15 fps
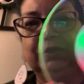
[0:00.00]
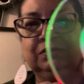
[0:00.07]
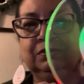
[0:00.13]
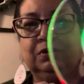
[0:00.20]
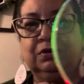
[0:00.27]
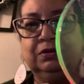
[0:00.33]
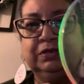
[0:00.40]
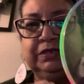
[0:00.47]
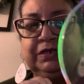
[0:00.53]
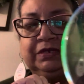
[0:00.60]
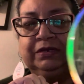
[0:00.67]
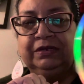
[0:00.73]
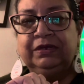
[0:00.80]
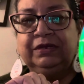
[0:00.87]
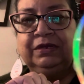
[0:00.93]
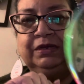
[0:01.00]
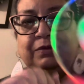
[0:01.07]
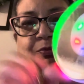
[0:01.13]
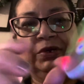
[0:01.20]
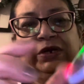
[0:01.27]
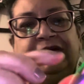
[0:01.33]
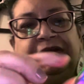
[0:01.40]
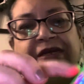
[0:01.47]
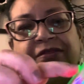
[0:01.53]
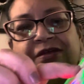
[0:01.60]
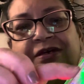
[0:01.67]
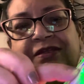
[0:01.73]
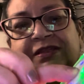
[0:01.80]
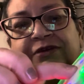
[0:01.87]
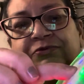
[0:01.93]
to call it. But I
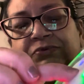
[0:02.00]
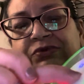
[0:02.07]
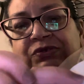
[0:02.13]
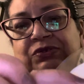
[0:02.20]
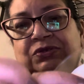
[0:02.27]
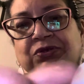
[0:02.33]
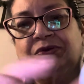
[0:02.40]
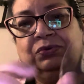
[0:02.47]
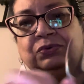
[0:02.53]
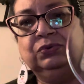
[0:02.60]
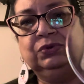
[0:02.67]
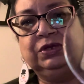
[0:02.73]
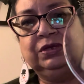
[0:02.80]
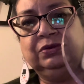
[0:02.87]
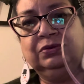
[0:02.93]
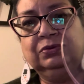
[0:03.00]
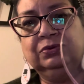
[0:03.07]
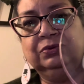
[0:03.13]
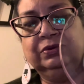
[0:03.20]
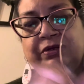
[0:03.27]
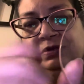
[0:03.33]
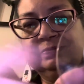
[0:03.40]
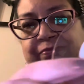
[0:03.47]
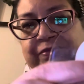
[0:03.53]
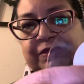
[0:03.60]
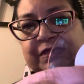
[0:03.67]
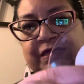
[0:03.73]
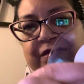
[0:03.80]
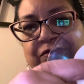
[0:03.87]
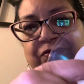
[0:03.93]
thought that was so cute.
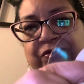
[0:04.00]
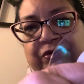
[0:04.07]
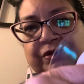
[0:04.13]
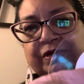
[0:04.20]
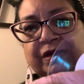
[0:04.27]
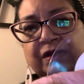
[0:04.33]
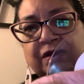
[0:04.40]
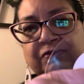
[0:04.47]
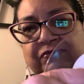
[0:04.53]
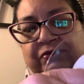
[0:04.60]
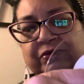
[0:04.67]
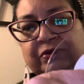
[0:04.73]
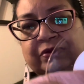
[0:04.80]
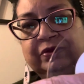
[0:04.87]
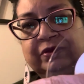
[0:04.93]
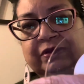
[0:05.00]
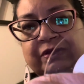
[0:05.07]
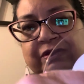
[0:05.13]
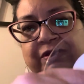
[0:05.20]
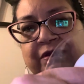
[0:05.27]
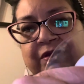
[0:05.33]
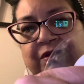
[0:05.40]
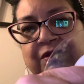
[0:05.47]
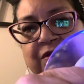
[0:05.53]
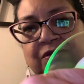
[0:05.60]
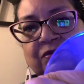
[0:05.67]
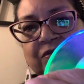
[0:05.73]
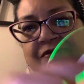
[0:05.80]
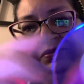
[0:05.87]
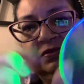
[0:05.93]
And then you turn it off.
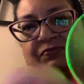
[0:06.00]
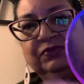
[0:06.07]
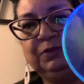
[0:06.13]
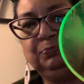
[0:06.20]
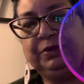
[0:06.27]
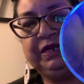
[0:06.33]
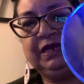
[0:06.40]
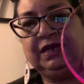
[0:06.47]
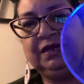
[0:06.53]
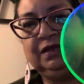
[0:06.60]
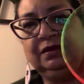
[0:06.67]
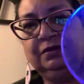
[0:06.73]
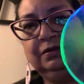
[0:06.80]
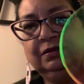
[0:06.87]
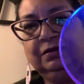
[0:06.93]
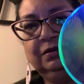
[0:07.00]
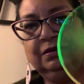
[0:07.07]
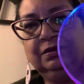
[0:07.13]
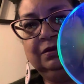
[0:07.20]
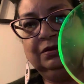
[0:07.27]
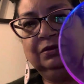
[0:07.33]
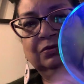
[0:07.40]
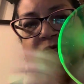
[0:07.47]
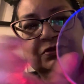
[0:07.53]
And just flip it again. Go